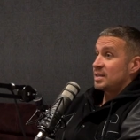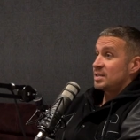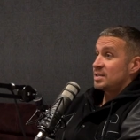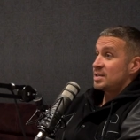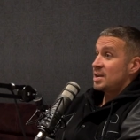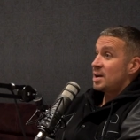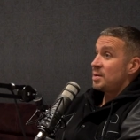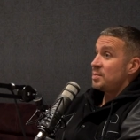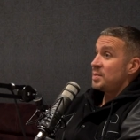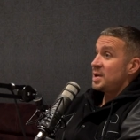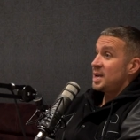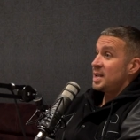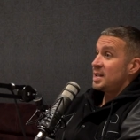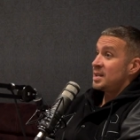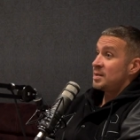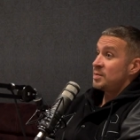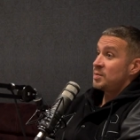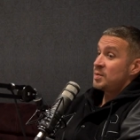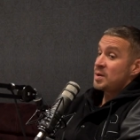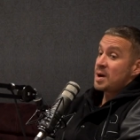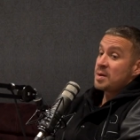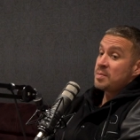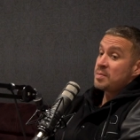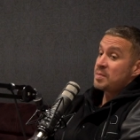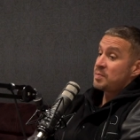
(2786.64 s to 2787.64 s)
Do you know what I mean?
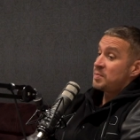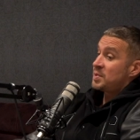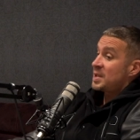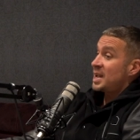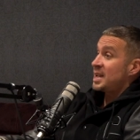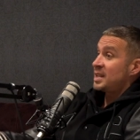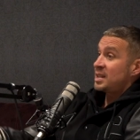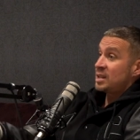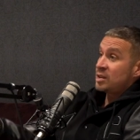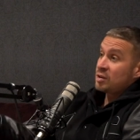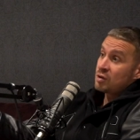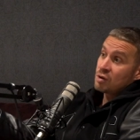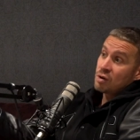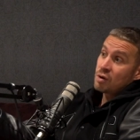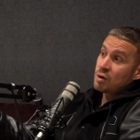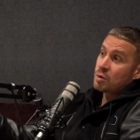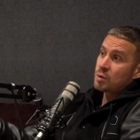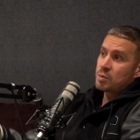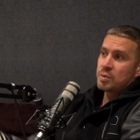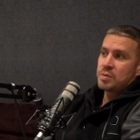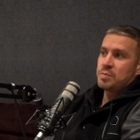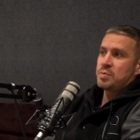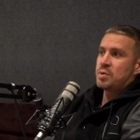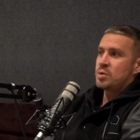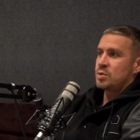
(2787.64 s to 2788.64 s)
And I um, played in Europe with